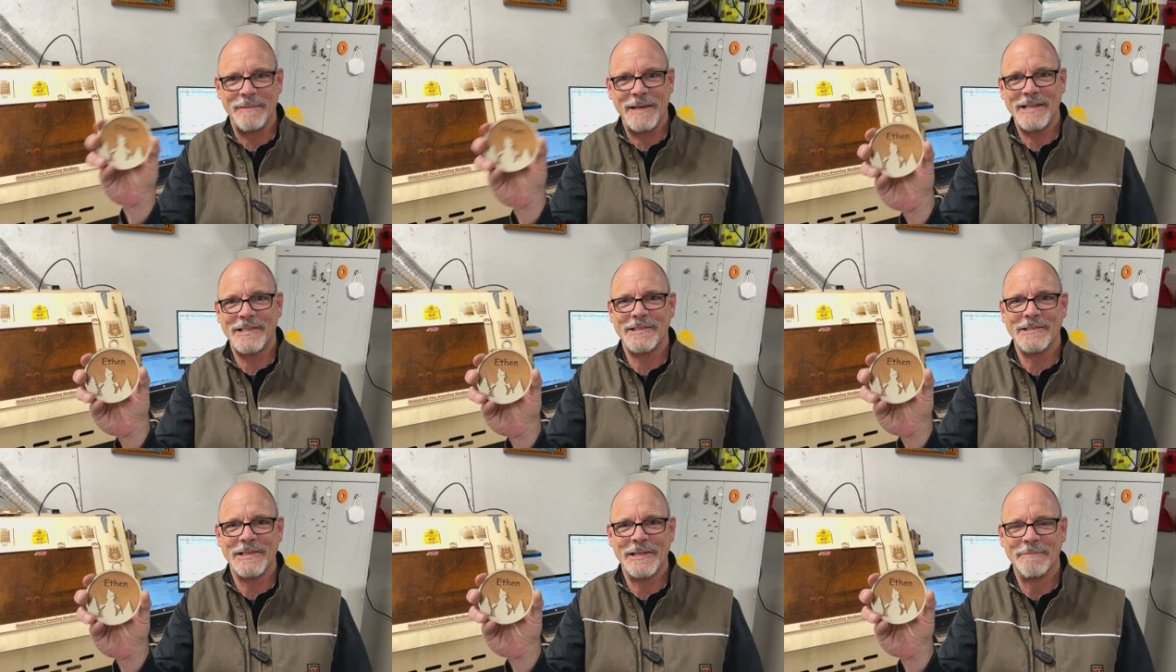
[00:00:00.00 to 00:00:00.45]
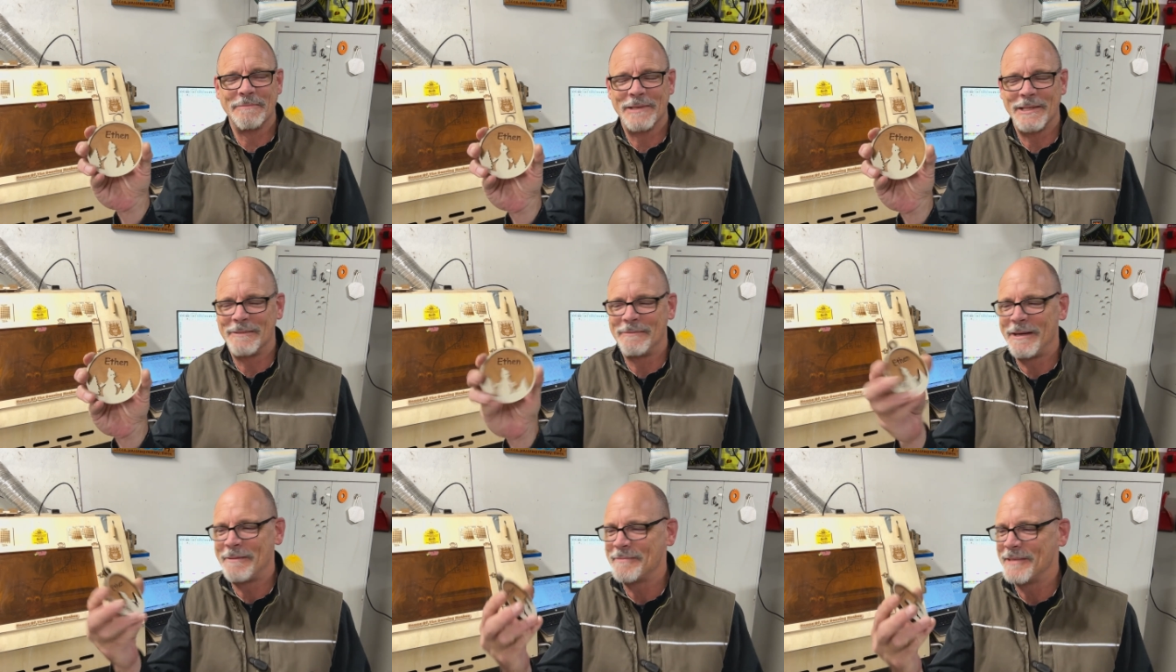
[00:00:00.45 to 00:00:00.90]
pictures and put
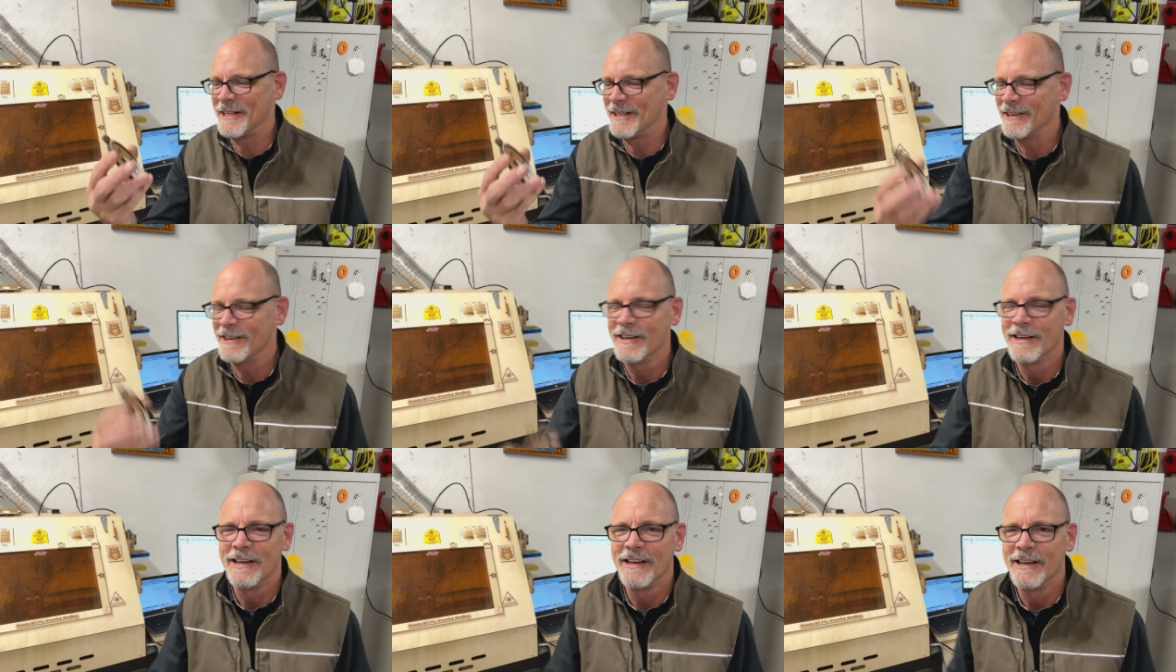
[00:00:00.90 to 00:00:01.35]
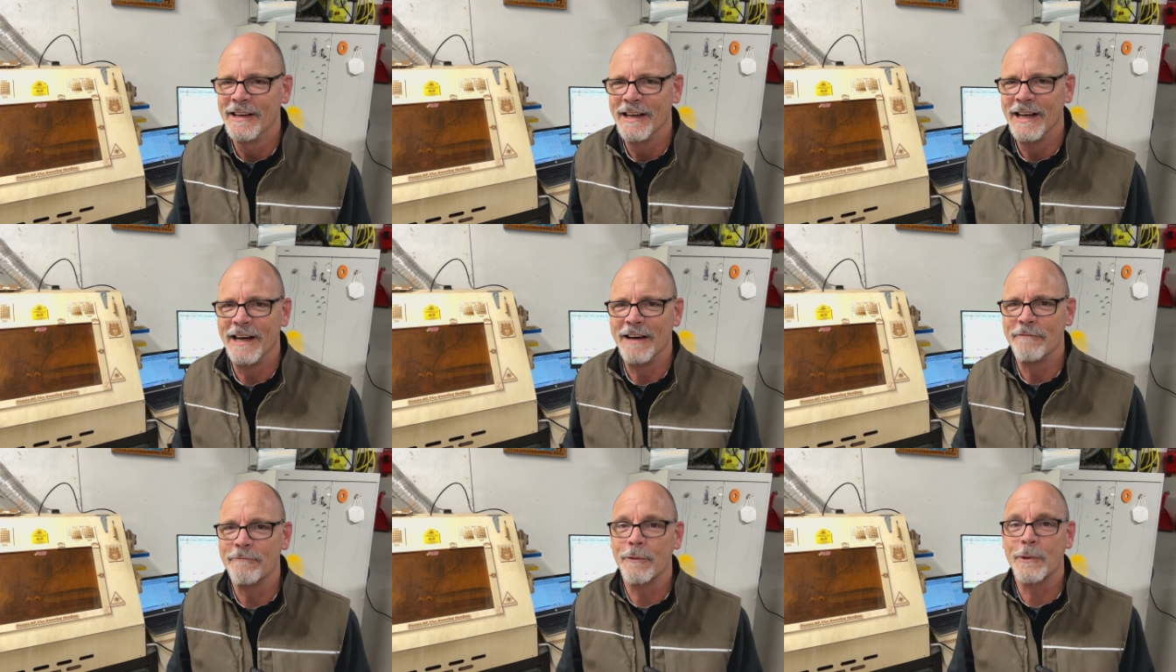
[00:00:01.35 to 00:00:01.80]
them up there.
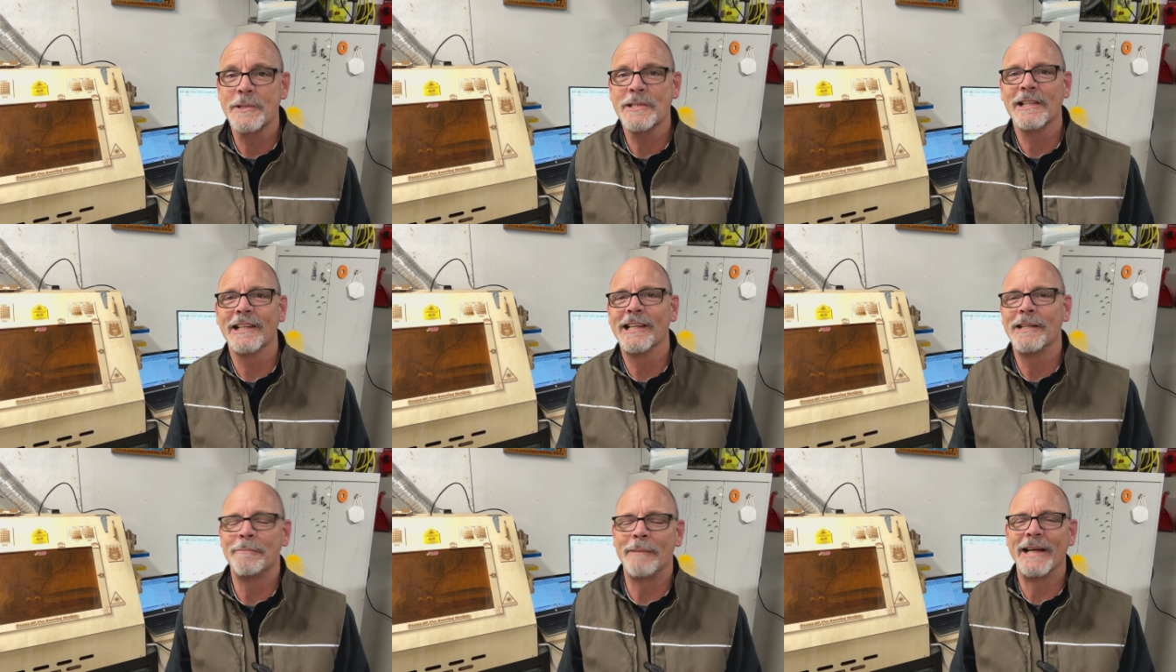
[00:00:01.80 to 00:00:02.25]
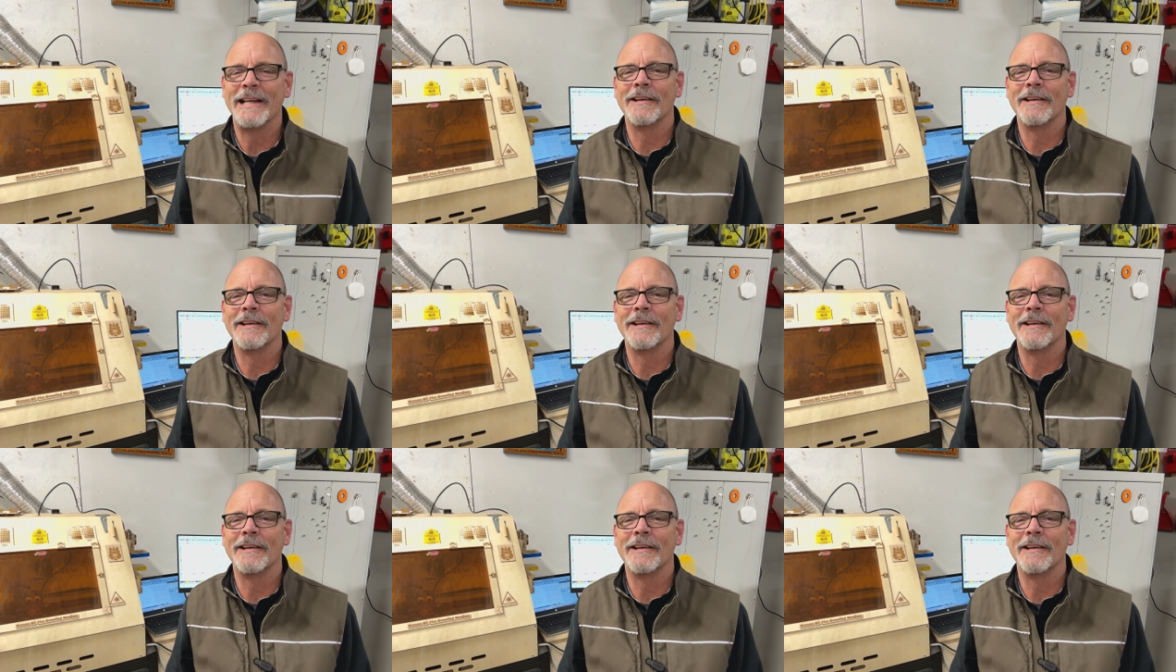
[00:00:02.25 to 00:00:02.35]
Fortunately, my